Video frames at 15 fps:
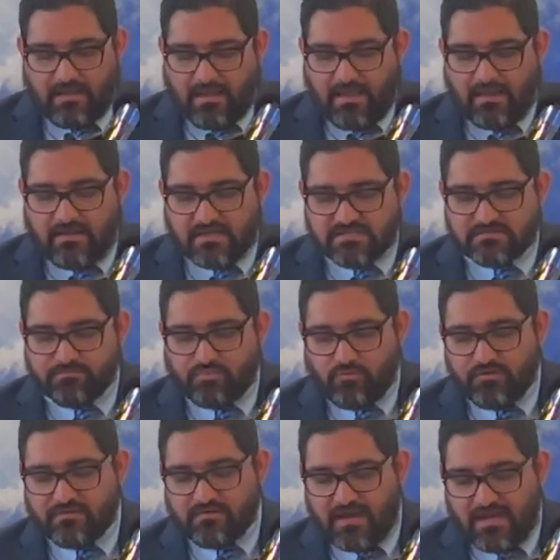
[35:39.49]
and
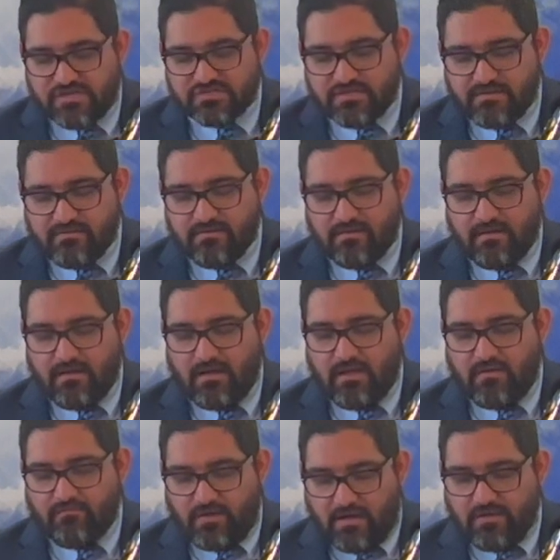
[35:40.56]
exploitation
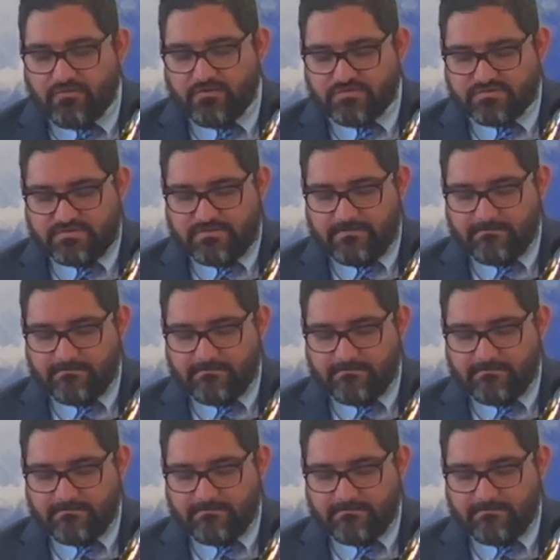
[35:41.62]
of others.